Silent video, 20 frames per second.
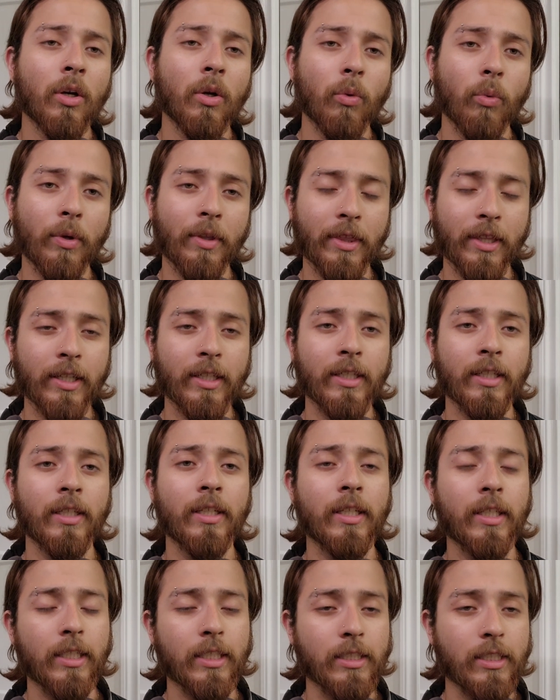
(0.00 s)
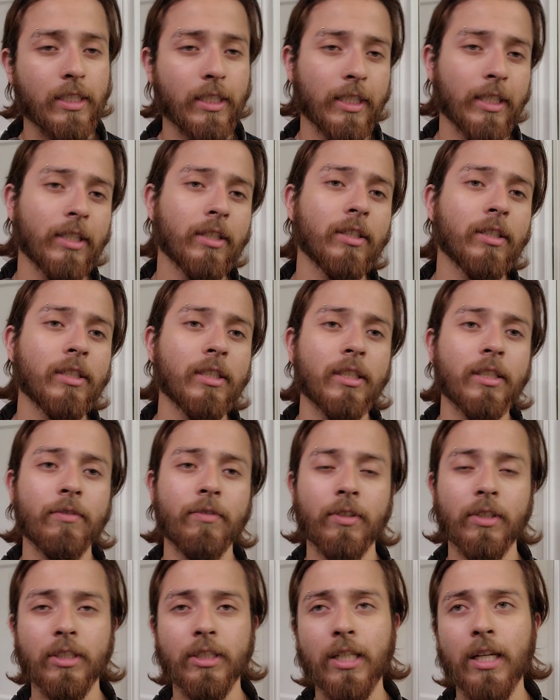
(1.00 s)
within his ears, for
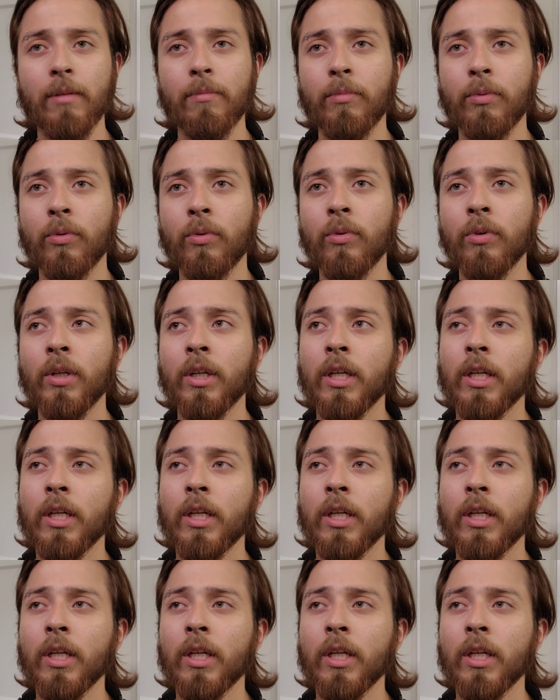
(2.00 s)
example,